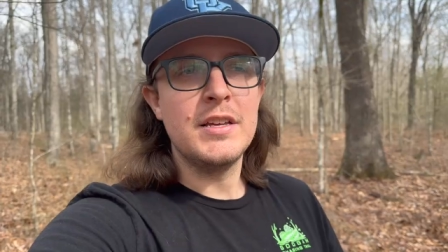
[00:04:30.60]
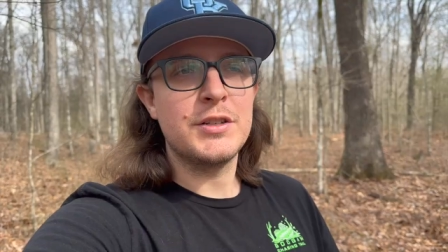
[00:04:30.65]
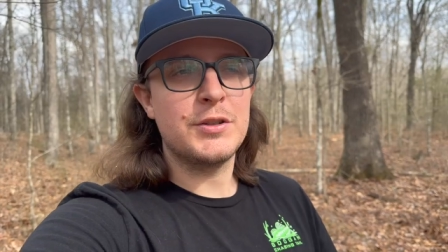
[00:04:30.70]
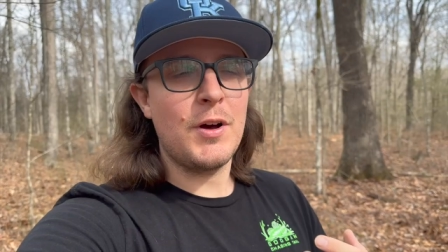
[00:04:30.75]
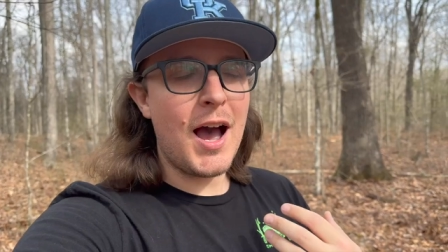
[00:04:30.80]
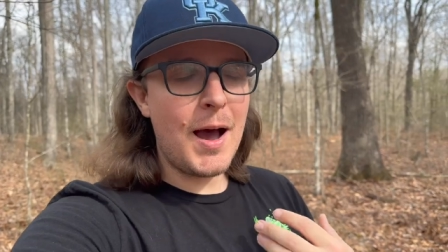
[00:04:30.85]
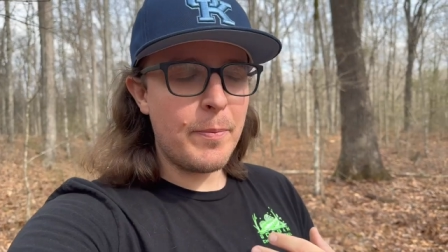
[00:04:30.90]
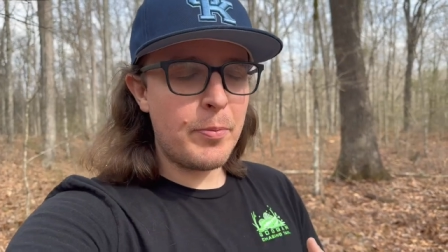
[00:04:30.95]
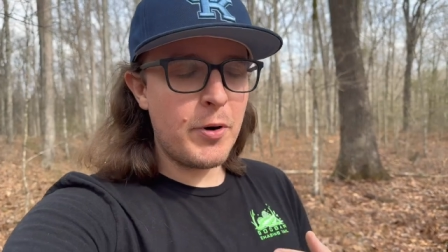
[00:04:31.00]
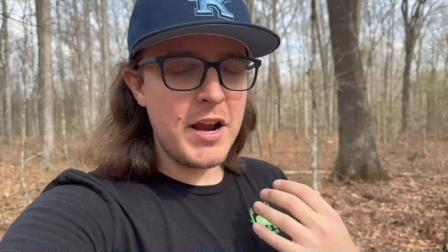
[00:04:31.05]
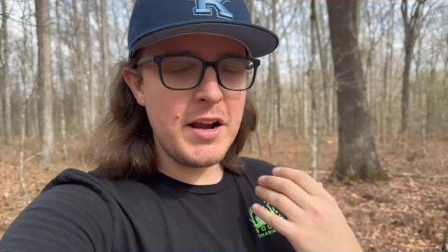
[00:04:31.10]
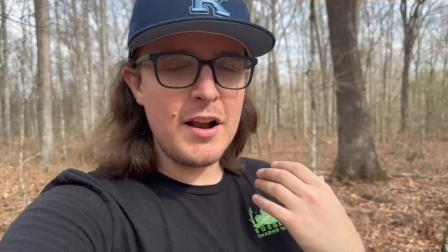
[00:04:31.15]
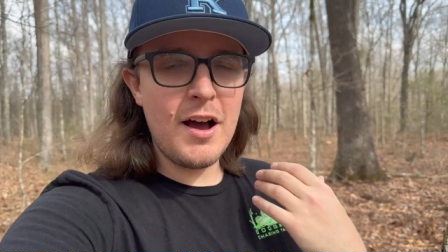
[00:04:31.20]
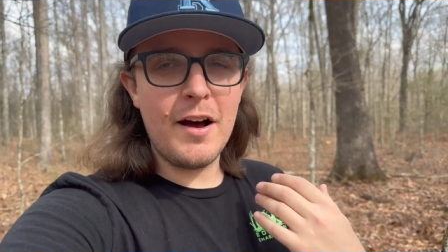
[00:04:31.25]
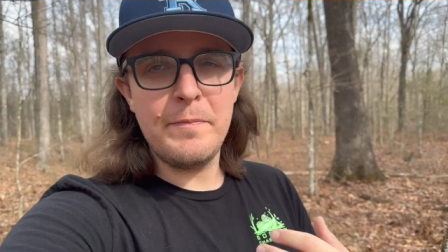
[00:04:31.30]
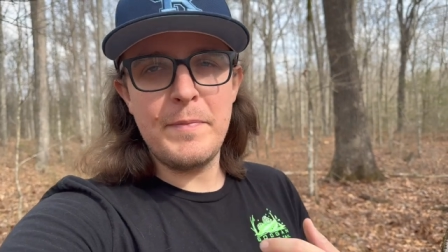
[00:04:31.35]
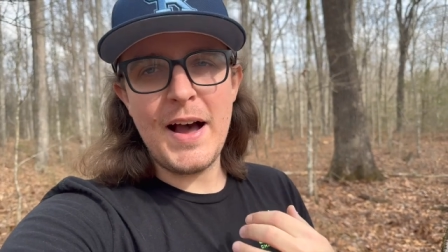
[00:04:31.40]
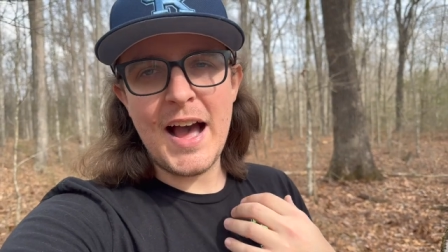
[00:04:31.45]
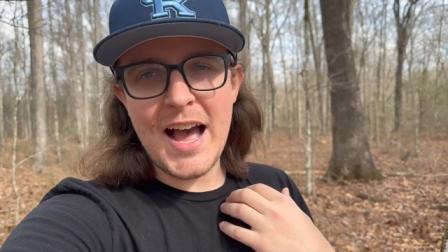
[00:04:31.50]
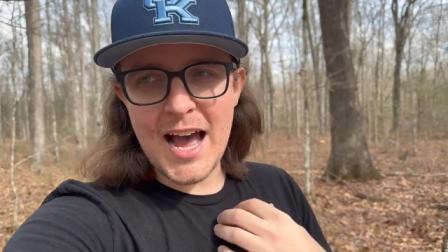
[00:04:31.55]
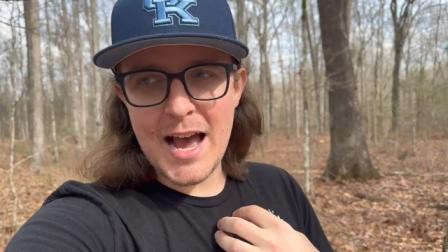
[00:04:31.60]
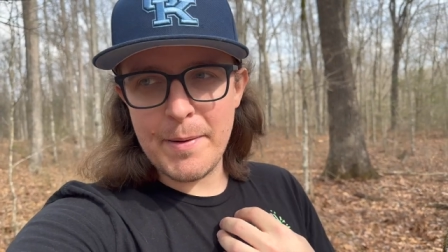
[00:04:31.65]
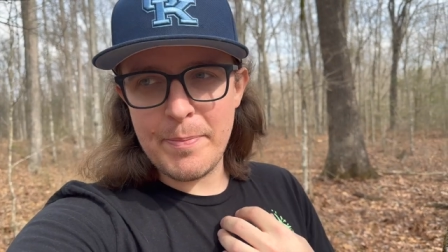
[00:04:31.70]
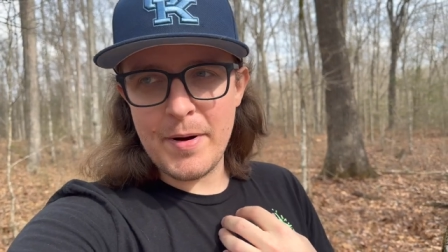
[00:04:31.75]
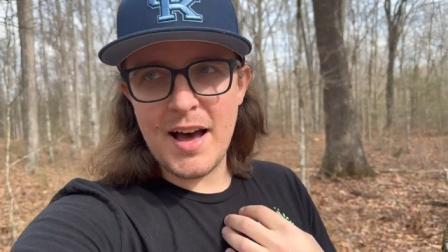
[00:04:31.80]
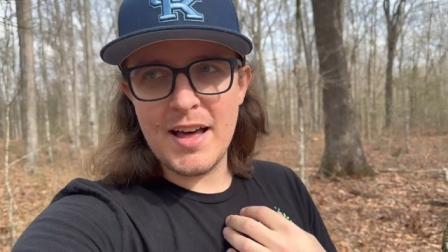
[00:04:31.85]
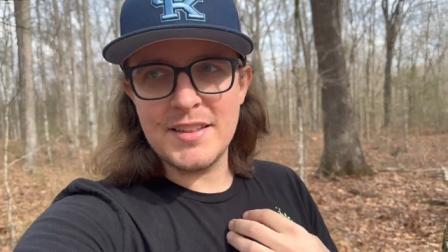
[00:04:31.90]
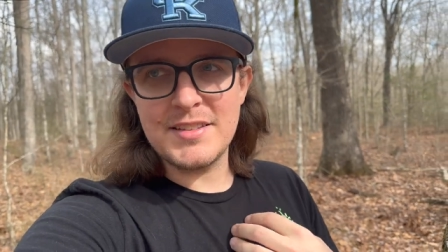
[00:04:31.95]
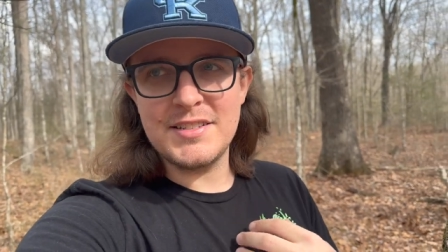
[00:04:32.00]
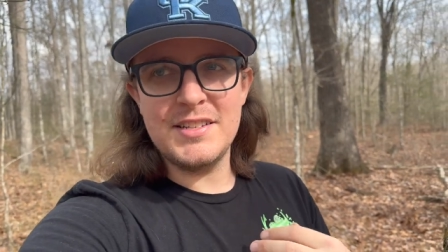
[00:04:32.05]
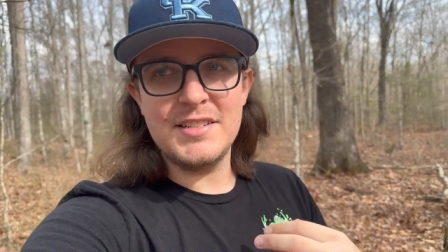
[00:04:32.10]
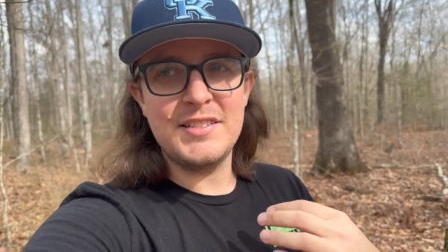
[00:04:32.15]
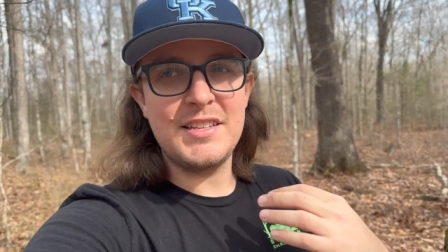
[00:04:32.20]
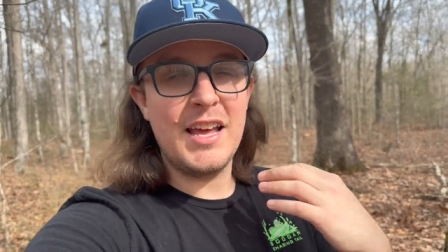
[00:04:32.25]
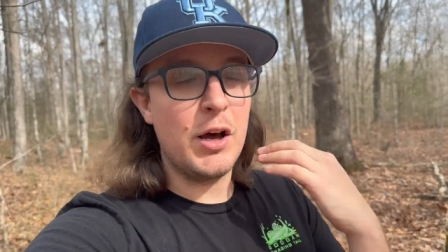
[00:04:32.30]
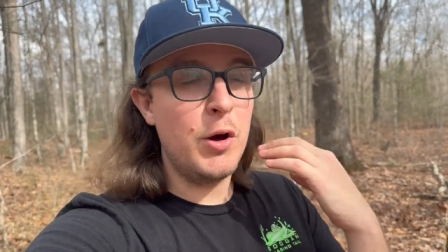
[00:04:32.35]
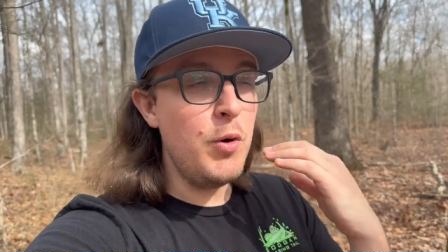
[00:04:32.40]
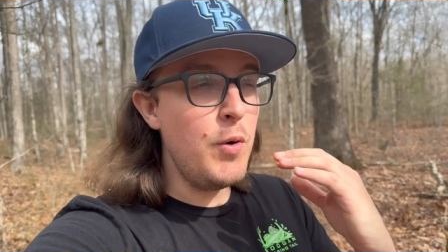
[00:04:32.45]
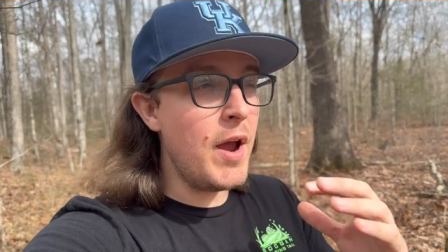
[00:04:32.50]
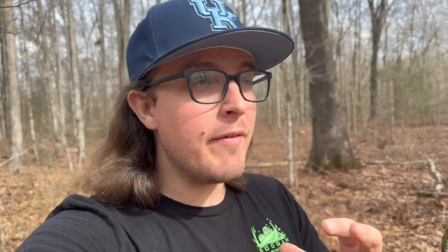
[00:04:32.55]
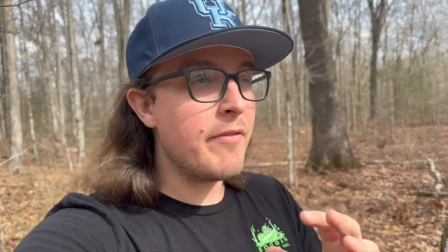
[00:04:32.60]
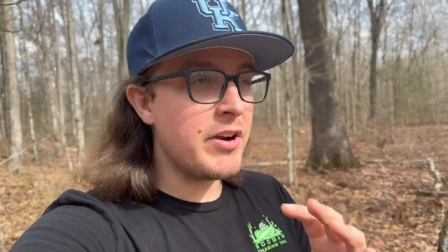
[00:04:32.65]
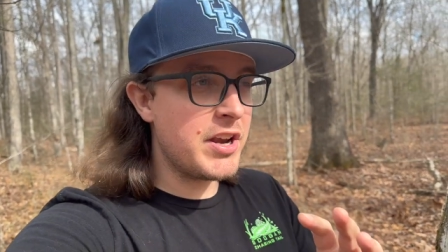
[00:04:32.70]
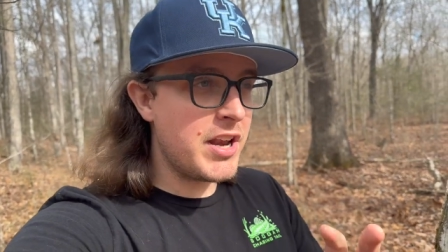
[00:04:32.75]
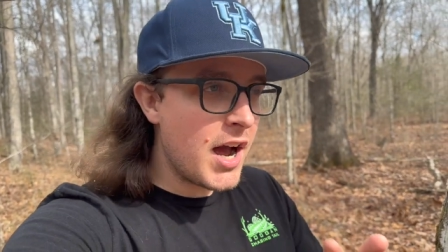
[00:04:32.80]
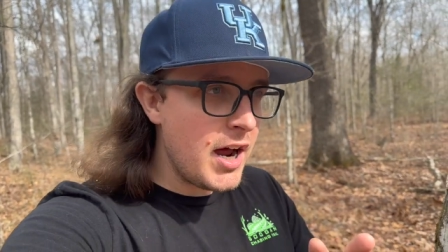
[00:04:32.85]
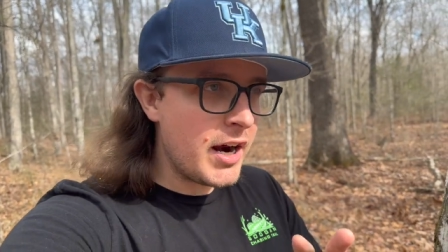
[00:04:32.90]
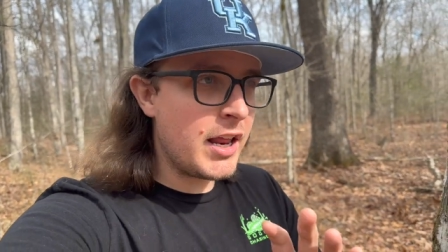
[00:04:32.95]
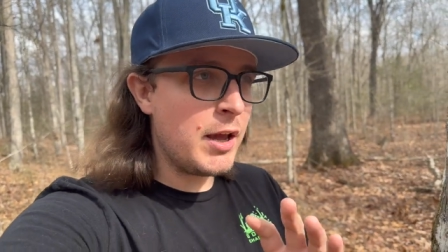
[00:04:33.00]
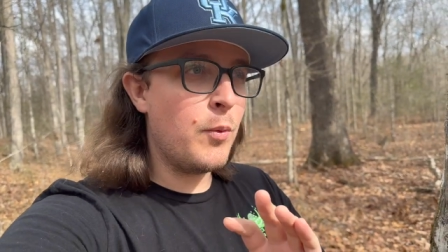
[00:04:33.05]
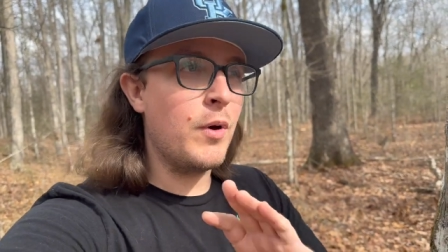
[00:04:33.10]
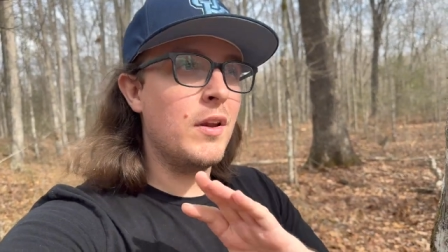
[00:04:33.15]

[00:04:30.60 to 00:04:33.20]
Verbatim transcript: So operating off my hypothesis that whoever done it